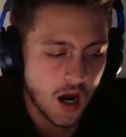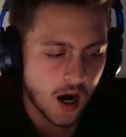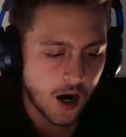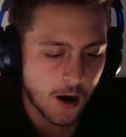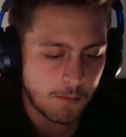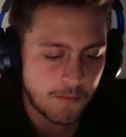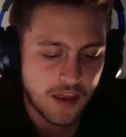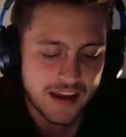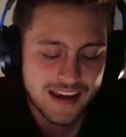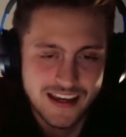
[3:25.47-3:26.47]

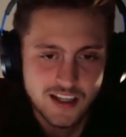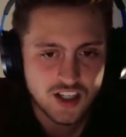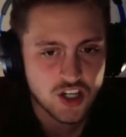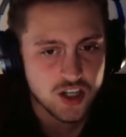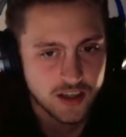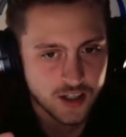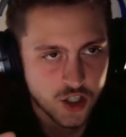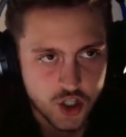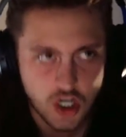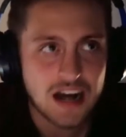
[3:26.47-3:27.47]
They hit
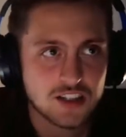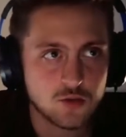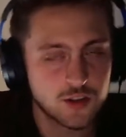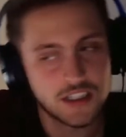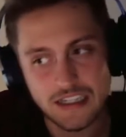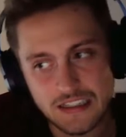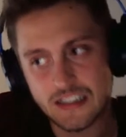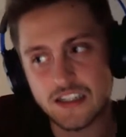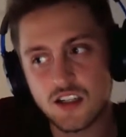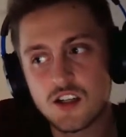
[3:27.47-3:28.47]
shots when they
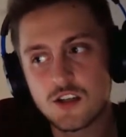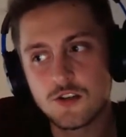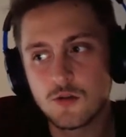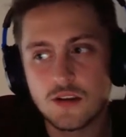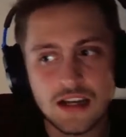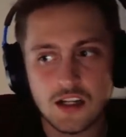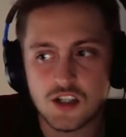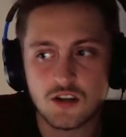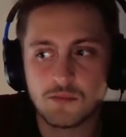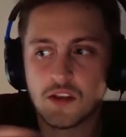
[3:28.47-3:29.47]
needed to, and
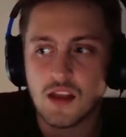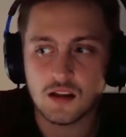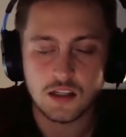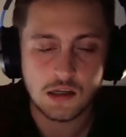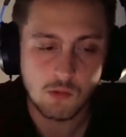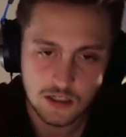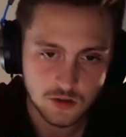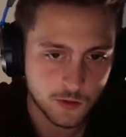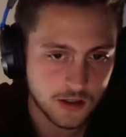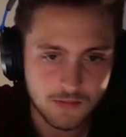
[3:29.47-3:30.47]
that's something that Lee
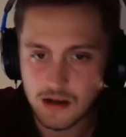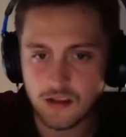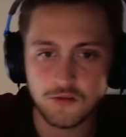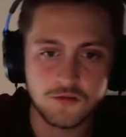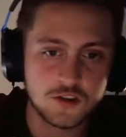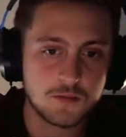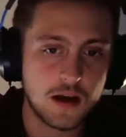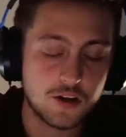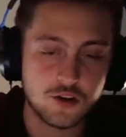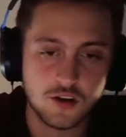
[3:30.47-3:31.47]
Westwood and Matthew
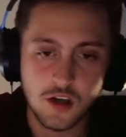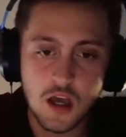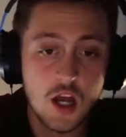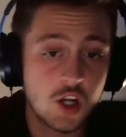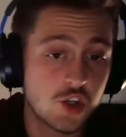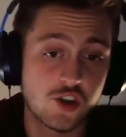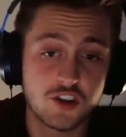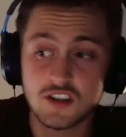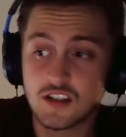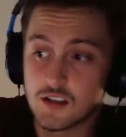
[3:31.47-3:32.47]
Fitzpatrick
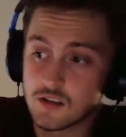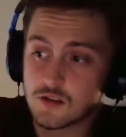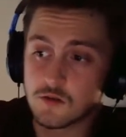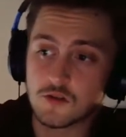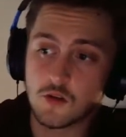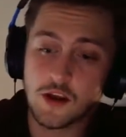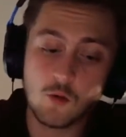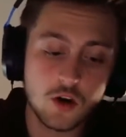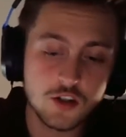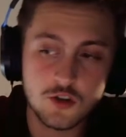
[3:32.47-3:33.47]
just didn't do. So they
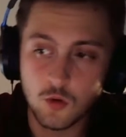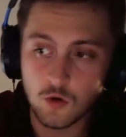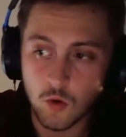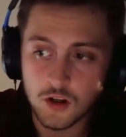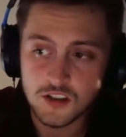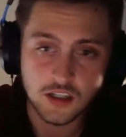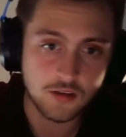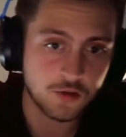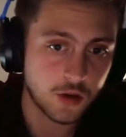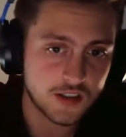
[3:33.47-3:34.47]
won 2-1 to
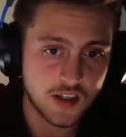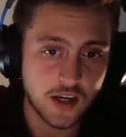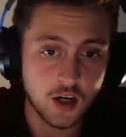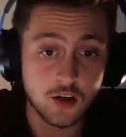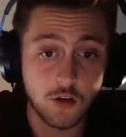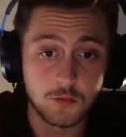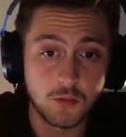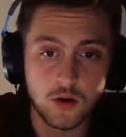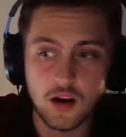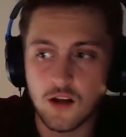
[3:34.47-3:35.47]
give USA another
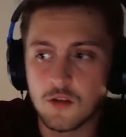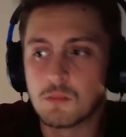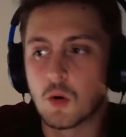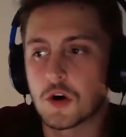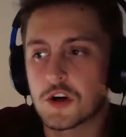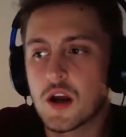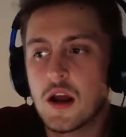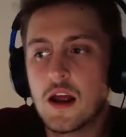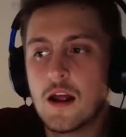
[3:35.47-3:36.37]
point on the board.